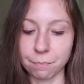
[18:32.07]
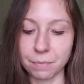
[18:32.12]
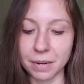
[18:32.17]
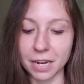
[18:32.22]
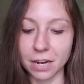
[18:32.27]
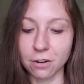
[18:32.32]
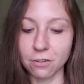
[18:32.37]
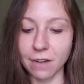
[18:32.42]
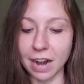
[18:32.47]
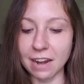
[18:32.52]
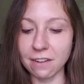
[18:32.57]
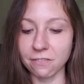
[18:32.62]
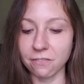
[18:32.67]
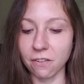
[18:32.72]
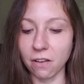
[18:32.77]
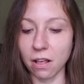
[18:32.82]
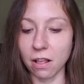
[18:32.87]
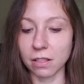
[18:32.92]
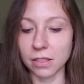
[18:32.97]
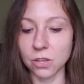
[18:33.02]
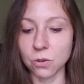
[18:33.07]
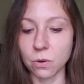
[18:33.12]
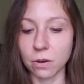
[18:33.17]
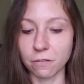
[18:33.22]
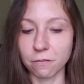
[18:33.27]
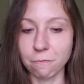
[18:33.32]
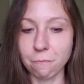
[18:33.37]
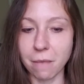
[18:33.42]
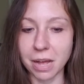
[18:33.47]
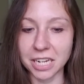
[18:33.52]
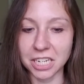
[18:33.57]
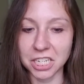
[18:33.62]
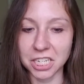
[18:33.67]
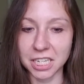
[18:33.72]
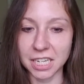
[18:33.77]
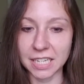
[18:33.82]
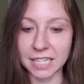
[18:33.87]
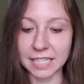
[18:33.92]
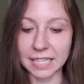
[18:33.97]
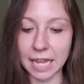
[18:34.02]
Be grateful. You have much
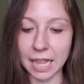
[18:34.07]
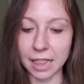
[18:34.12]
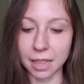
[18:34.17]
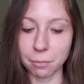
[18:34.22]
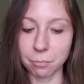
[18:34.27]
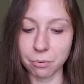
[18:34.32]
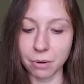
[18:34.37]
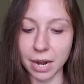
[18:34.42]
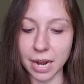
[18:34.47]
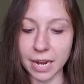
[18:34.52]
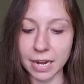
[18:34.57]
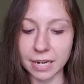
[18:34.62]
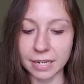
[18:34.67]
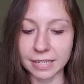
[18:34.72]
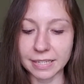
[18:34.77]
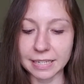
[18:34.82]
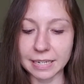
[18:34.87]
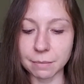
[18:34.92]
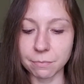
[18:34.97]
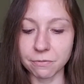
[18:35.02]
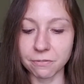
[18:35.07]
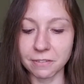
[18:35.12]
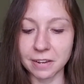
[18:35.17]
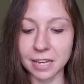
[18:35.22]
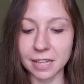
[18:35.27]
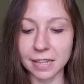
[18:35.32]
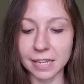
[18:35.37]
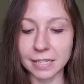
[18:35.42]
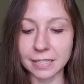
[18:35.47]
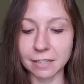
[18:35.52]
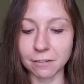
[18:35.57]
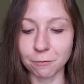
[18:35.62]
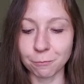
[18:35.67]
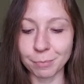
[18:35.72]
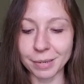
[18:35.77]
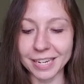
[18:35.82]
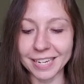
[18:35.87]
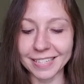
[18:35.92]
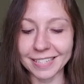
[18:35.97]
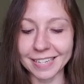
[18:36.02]
to celebrate. Deep feelings of
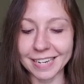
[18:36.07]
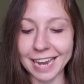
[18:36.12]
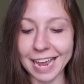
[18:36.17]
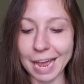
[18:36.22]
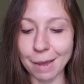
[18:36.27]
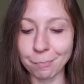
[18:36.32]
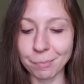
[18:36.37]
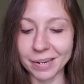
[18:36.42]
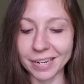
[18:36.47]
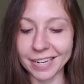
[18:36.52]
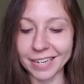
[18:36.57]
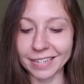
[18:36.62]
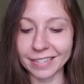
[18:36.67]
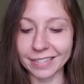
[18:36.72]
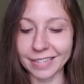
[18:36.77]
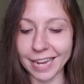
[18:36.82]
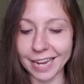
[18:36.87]
peace and happiness.